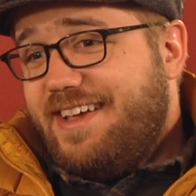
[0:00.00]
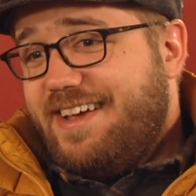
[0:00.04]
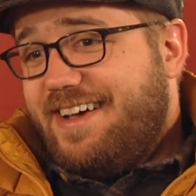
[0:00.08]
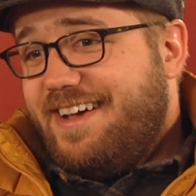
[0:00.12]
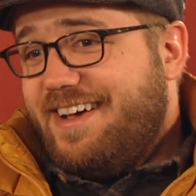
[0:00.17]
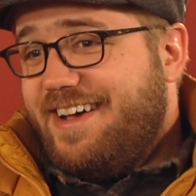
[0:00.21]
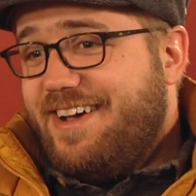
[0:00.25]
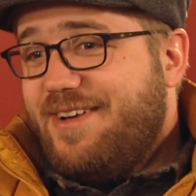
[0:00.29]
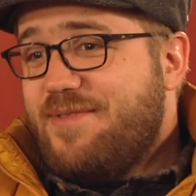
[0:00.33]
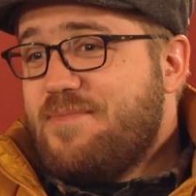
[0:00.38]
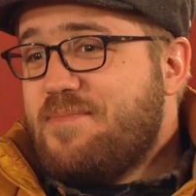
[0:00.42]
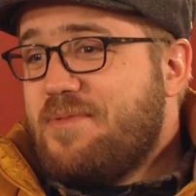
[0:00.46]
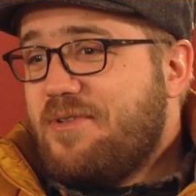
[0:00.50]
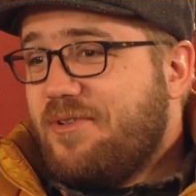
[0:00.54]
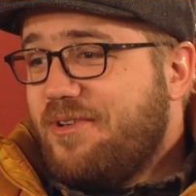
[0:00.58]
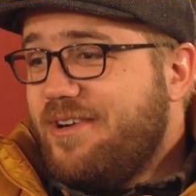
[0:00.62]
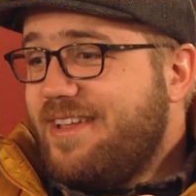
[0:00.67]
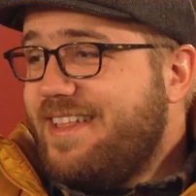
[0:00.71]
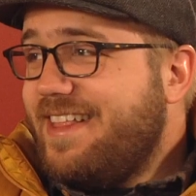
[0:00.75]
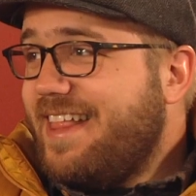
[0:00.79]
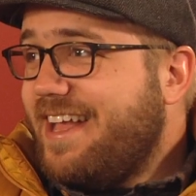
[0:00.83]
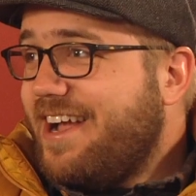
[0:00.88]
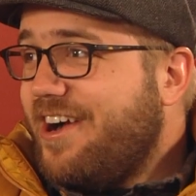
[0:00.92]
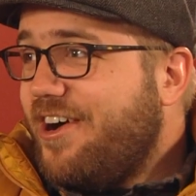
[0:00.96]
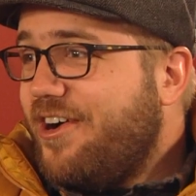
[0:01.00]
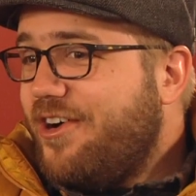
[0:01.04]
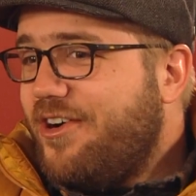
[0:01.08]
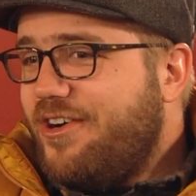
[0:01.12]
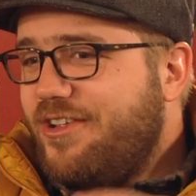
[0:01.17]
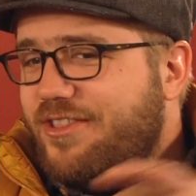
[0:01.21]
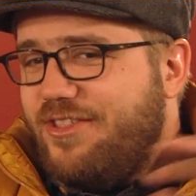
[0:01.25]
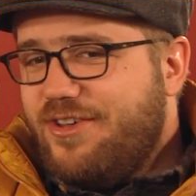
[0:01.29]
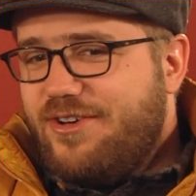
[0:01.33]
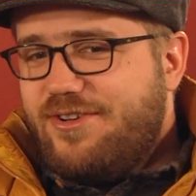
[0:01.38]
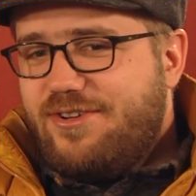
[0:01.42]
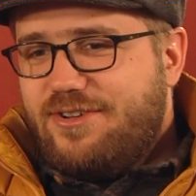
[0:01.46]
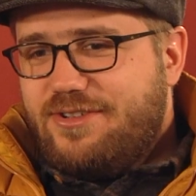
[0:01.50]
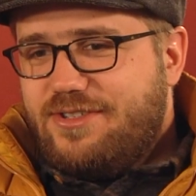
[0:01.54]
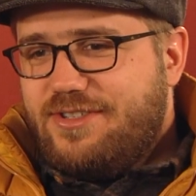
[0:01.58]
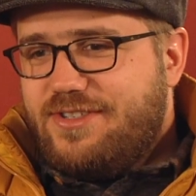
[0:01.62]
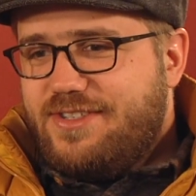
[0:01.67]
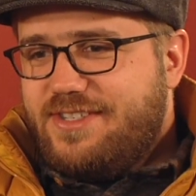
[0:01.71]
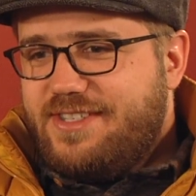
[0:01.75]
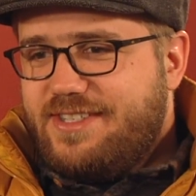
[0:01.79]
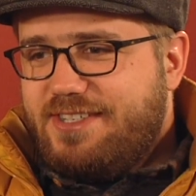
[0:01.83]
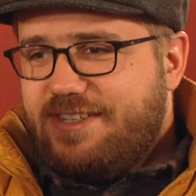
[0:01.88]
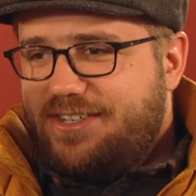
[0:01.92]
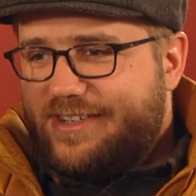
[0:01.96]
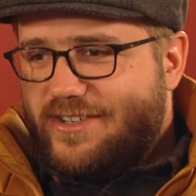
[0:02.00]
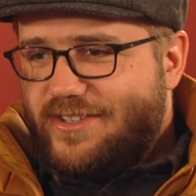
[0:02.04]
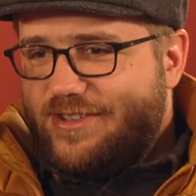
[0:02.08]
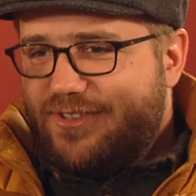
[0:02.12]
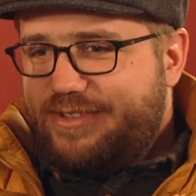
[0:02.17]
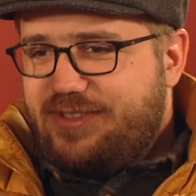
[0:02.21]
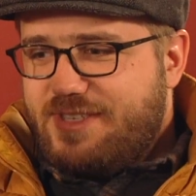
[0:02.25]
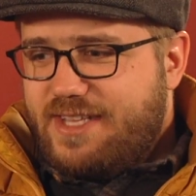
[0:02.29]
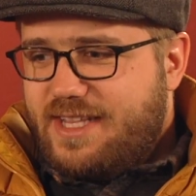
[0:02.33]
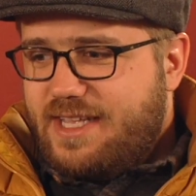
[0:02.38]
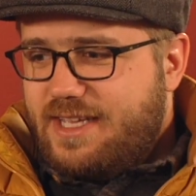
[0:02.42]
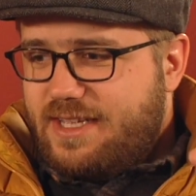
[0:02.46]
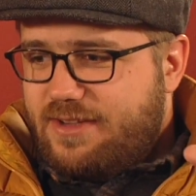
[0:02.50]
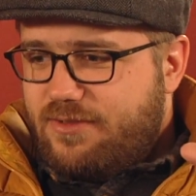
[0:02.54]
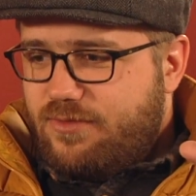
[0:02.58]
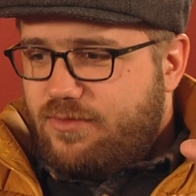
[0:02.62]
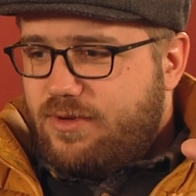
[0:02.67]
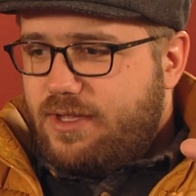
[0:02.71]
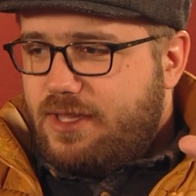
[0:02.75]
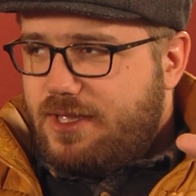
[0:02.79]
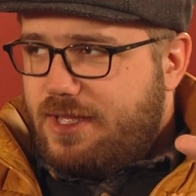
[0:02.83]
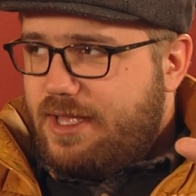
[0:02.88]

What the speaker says: But really, like all those like really